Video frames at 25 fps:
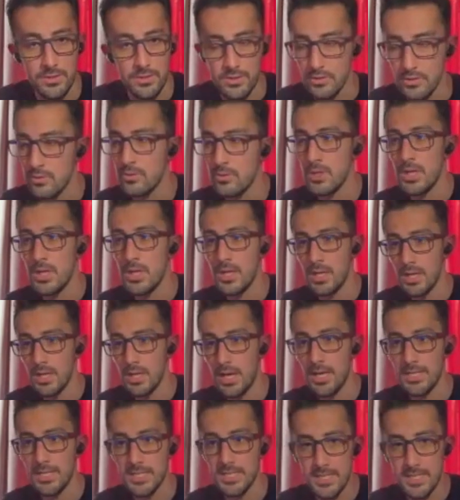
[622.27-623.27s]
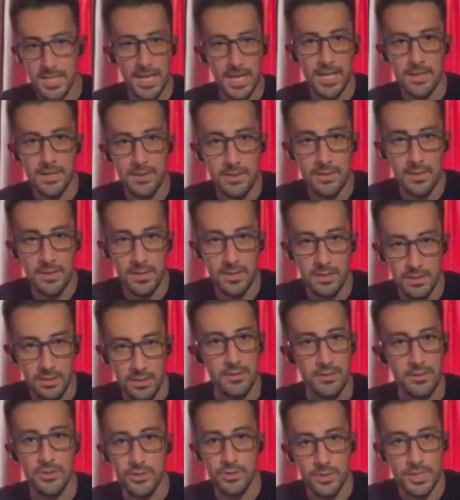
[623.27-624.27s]
So I scan the
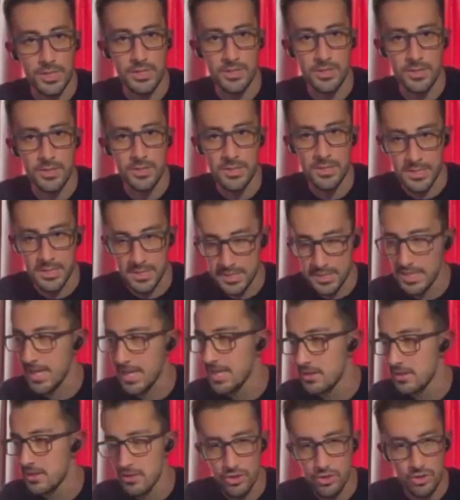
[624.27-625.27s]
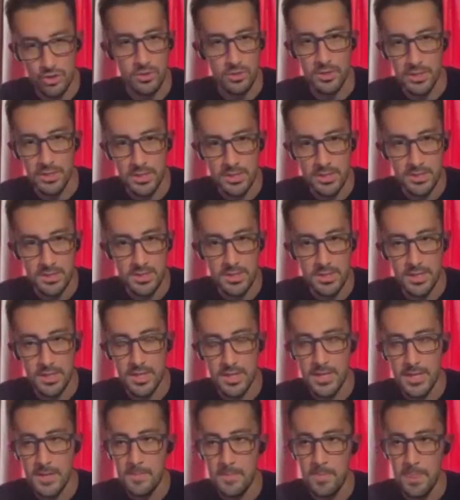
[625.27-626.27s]
illustrations, I scan the drawings
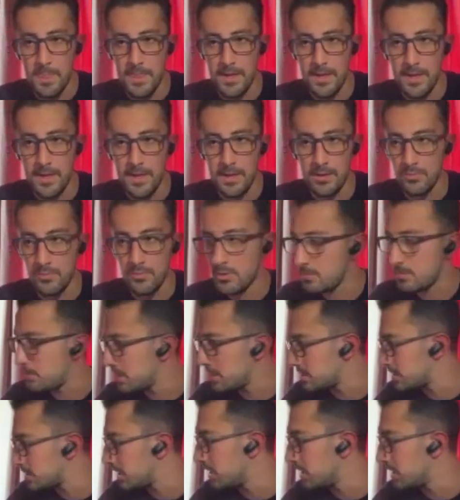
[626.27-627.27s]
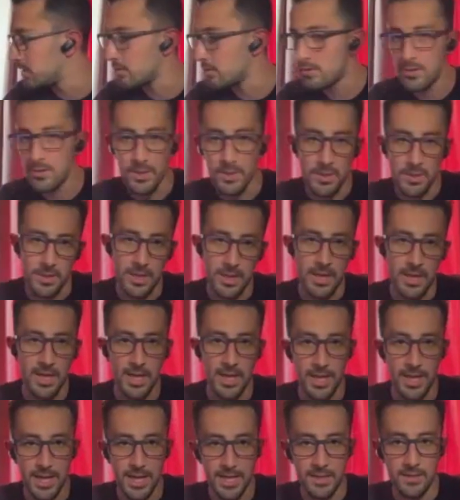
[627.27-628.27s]
with my scanner, and then
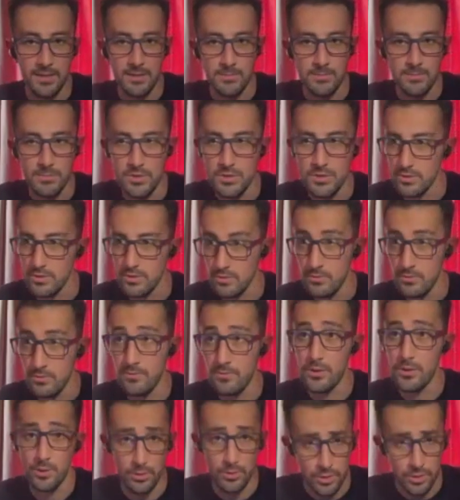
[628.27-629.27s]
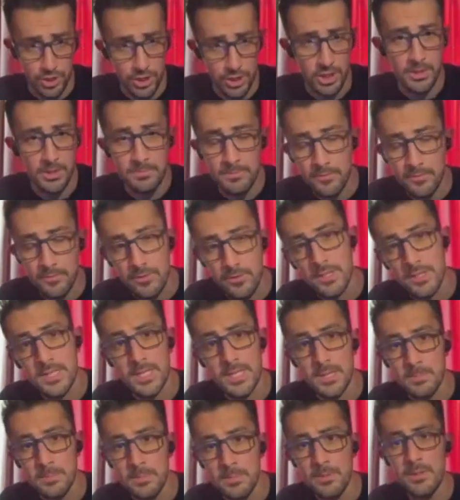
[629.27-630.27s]
I add them to Photoshop, for
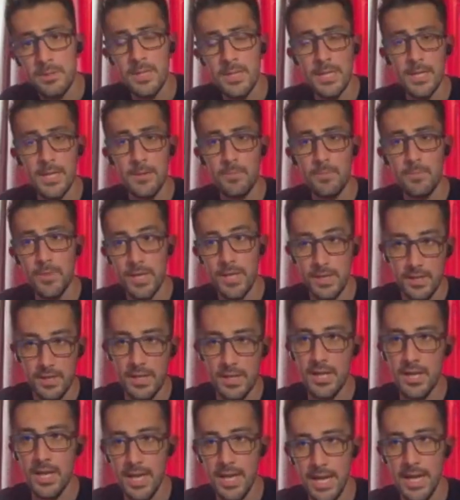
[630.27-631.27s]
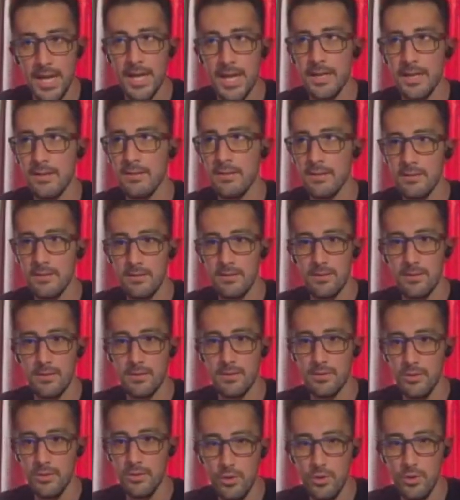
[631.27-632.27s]
example, and then I add
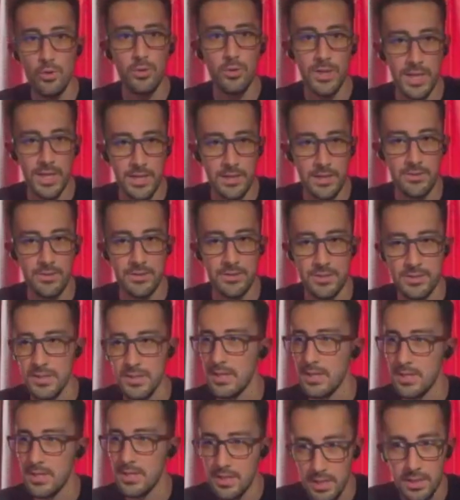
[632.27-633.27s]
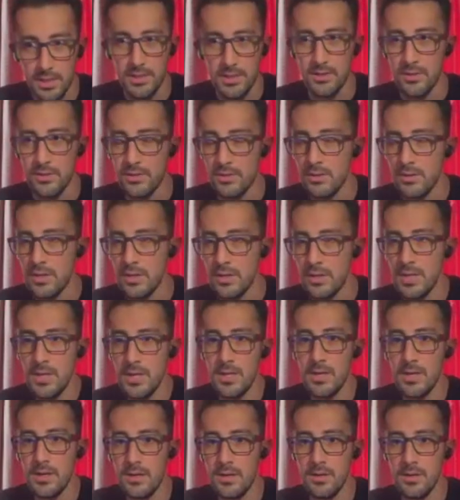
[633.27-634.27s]
new layers like color,
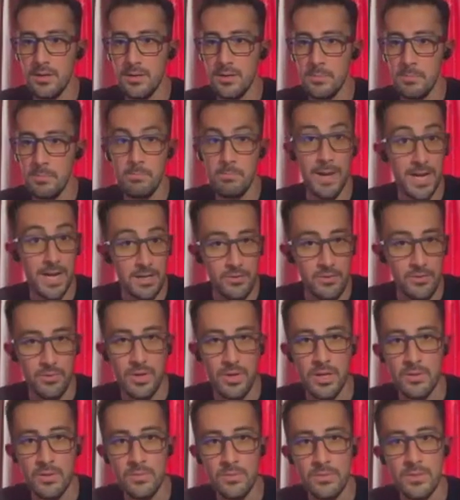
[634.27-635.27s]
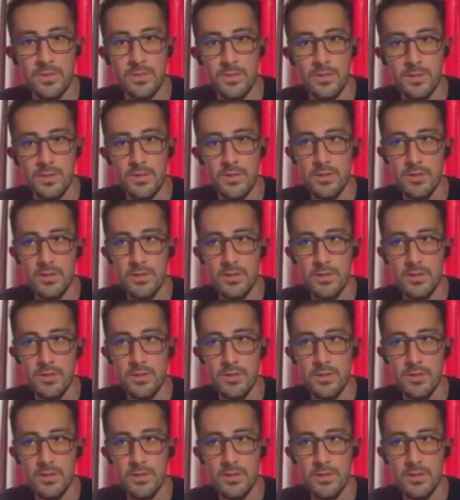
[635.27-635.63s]
background,